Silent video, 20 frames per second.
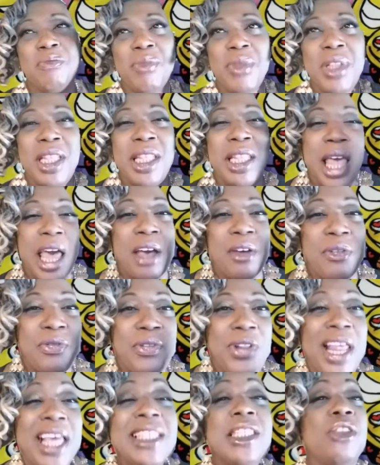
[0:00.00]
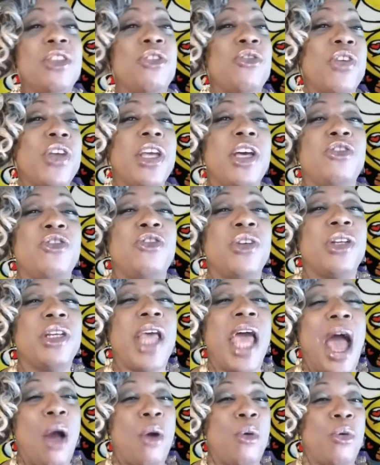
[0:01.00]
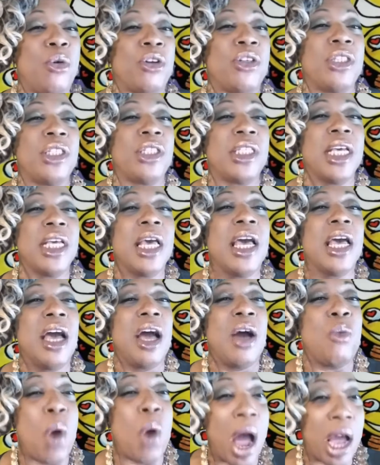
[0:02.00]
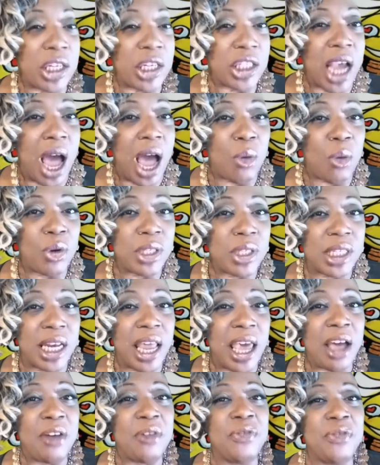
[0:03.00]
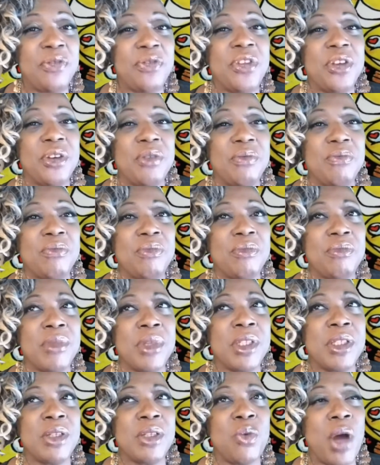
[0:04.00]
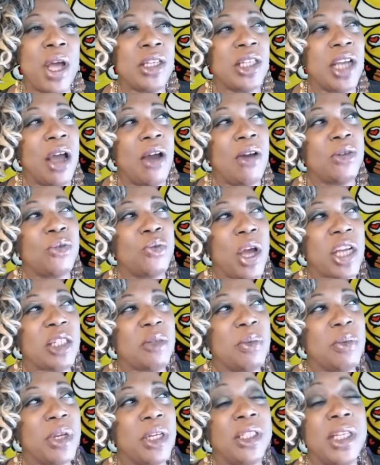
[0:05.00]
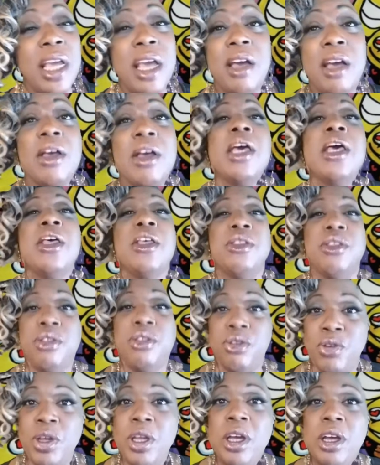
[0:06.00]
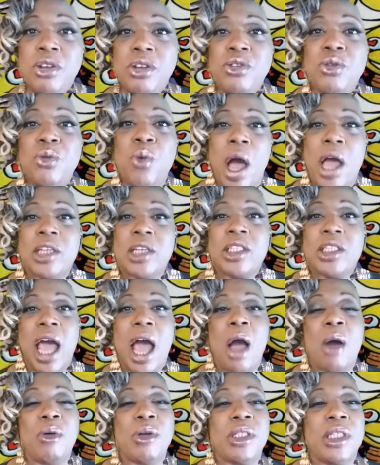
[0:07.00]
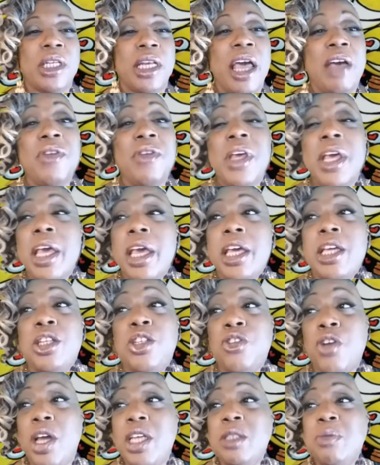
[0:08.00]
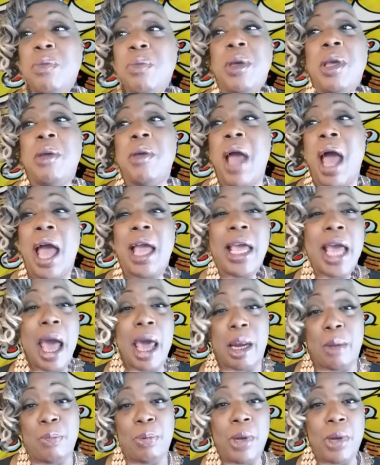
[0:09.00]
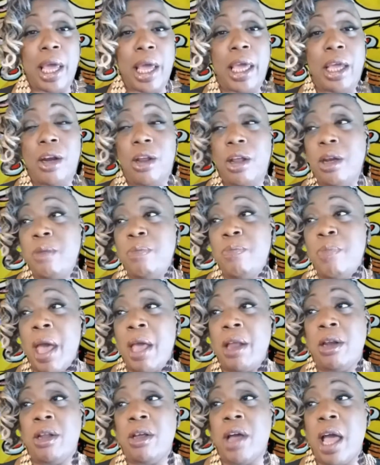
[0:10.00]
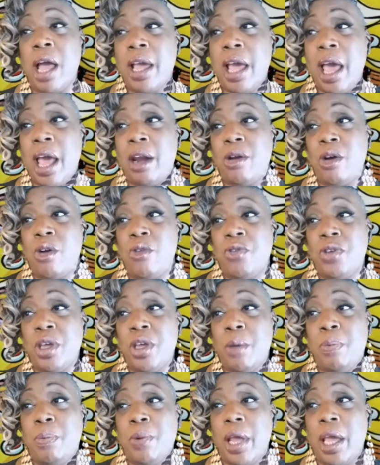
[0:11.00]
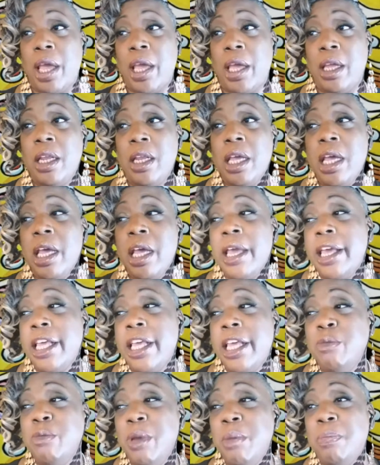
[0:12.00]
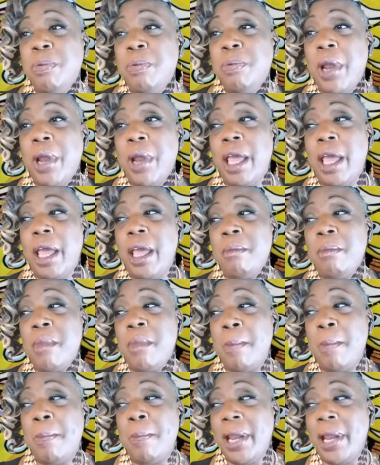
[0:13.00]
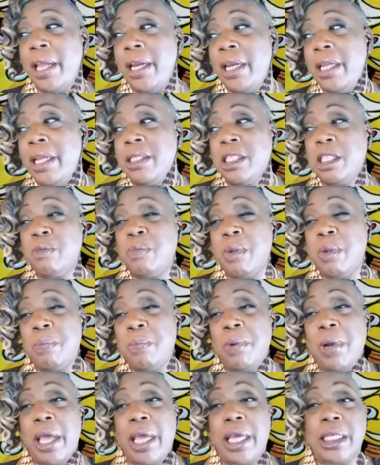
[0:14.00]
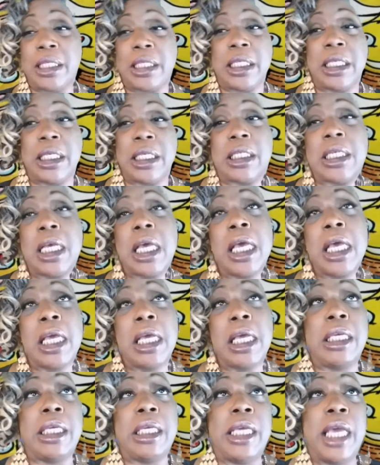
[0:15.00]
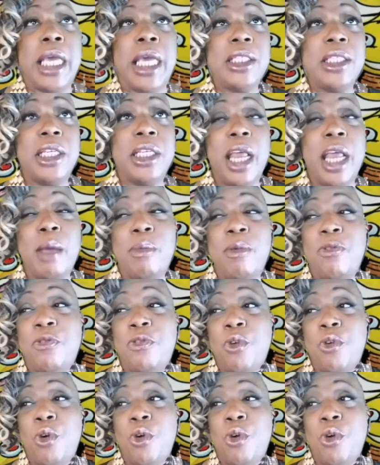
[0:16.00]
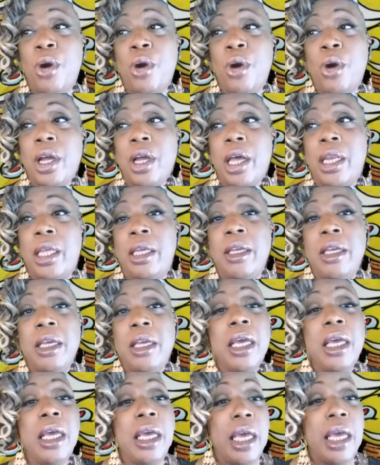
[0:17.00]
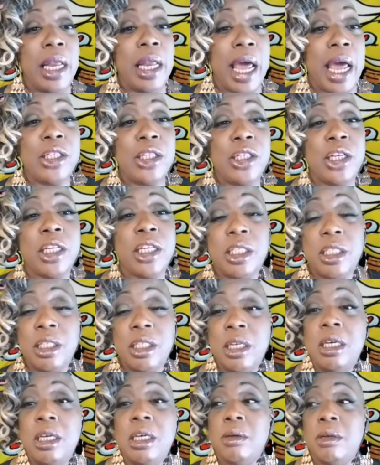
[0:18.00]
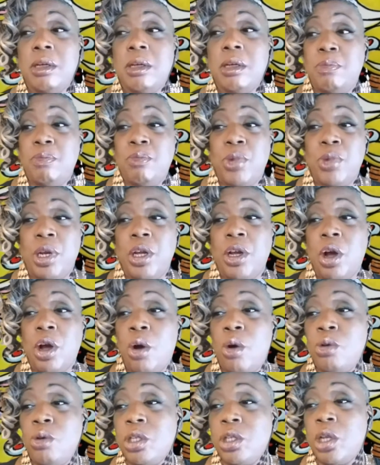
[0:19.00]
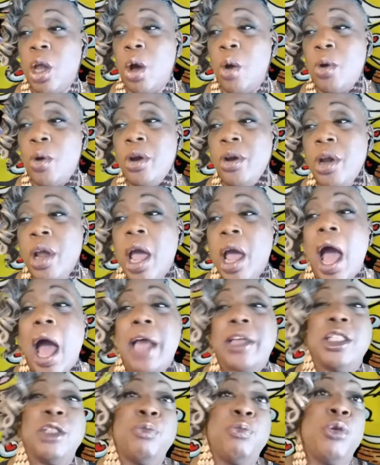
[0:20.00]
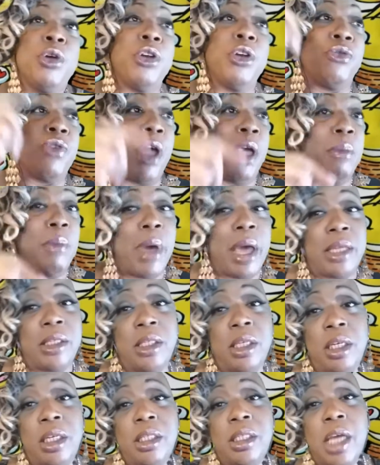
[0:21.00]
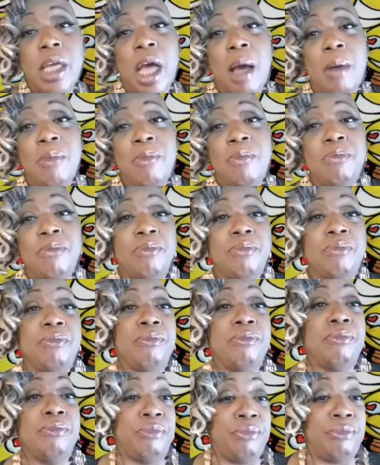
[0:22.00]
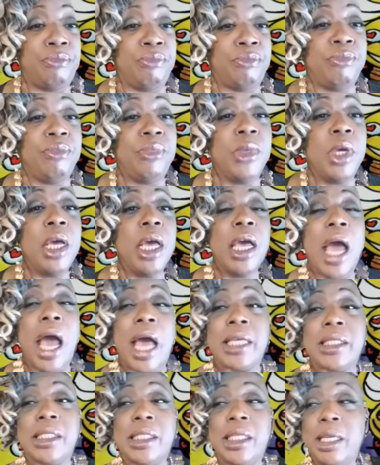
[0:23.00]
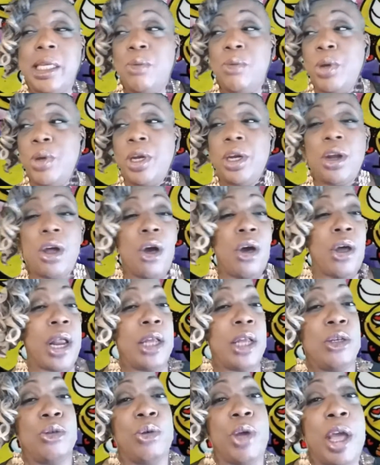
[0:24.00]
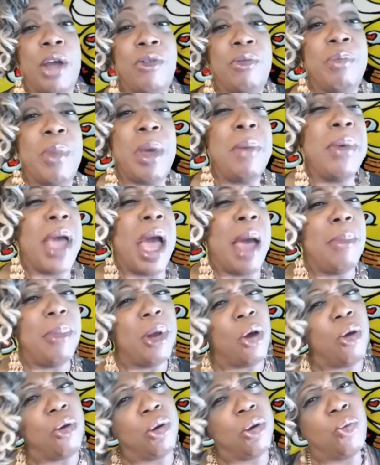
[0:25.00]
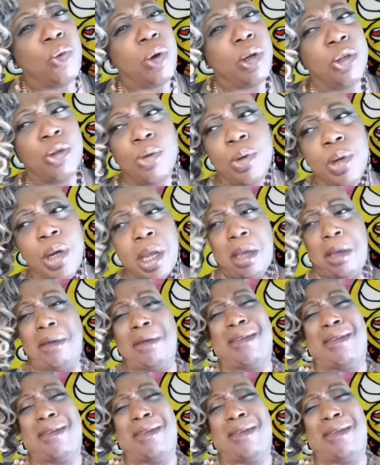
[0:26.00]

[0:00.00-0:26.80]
left, less than 300 hours, watch hours left. Is it watch hours, watch minutes? Yeah. 300 watch hours left. And trust me, I got it playing on the back. Look, I got it over here playing. It's been playing. My playlist has been playing since yesterday before work, honey. And I just, when it goes lower, I just put it right back to the top. I sleep with it on. I do maybe I'm the only one doing it.